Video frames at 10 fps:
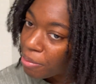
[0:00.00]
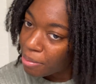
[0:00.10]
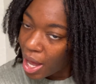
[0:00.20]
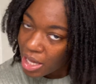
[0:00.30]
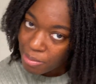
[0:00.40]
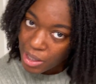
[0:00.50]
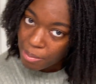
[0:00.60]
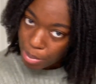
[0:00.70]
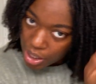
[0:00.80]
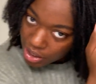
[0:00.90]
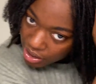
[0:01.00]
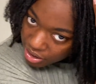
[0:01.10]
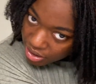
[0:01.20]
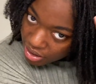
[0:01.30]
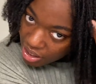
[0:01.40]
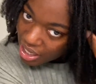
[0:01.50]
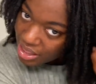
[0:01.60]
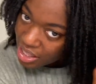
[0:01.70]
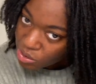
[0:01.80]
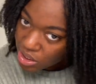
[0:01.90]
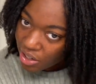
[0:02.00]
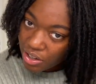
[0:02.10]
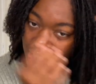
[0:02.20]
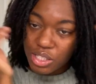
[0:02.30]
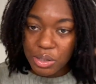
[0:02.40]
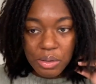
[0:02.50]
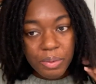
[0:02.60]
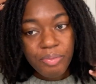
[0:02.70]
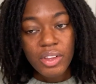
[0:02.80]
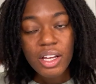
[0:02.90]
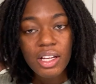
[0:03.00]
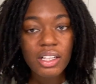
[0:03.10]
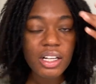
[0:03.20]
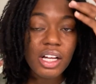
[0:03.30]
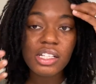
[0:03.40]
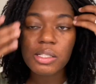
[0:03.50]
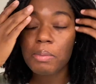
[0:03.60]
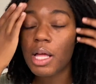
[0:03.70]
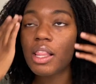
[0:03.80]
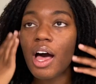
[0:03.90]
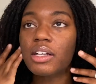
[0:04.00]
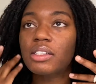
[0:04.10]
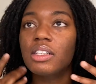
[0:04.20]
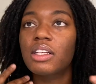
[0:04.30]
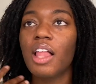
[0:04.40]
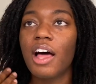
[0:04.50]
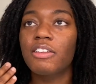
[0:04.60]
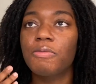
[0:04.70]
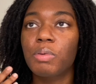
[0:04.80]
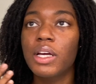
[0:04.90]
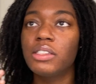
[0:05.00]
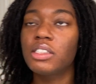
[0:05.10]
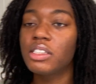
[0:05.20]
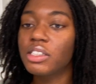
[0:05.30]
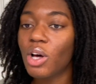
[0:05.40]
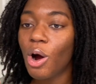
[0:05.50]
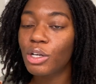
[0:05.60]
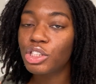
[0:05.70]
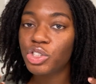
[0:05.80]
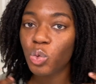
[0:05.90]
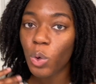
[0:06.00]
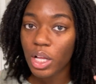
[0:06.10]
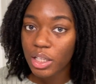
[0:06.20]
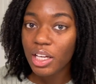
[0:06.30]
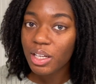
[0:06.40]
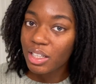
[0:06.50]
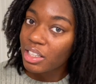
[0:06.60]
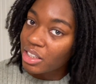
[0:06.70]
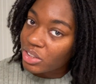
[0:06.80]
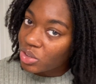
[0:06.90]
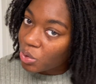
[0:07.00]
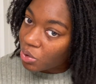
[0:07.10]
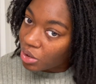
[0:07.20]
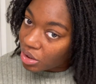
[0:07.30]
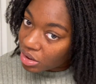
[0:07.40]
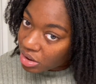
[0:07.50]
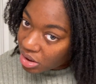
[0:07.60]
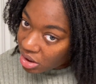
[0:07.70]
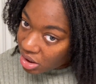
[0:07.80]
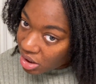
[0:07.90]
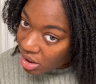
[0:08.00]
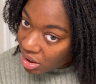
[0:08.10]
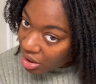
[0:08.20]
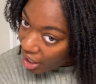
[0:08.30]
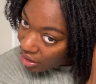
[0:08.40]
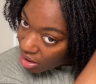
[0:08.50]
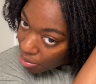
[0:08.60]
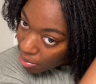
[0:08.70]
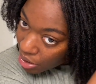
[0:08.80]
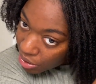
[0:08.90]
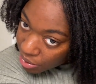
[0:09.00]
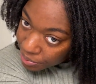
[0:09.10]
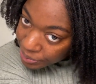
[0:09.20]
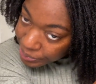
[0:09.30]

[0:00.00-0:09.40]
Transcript: might be budding in those areas too. Cause my locks in a lot of places are swelling towards like the middle.